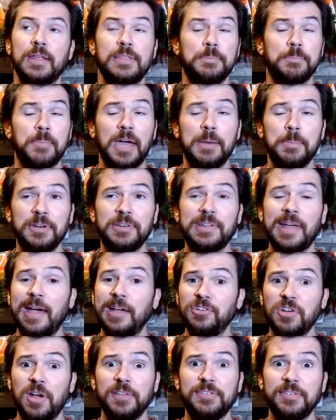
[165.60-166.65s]
think it might have been
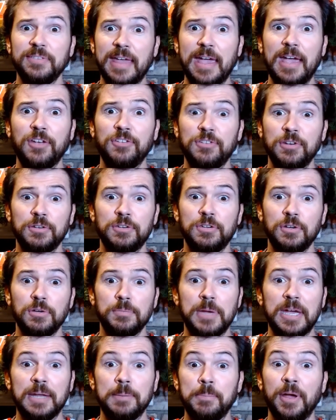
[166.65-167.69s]
Ty Johnson last year
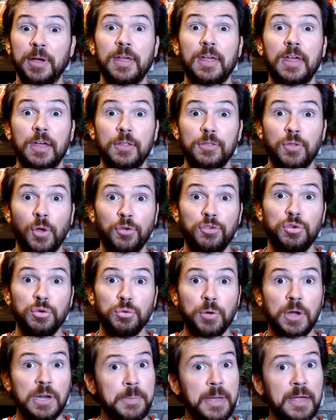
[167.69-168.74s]
too, man. But those
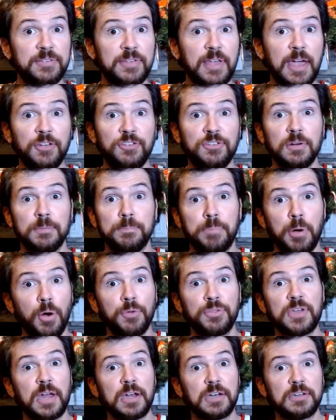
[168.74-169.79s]
2 running backs last year
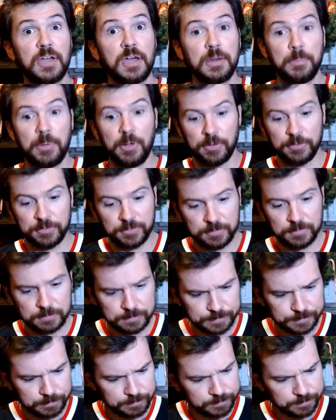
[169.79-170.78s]
both got a ton of balls.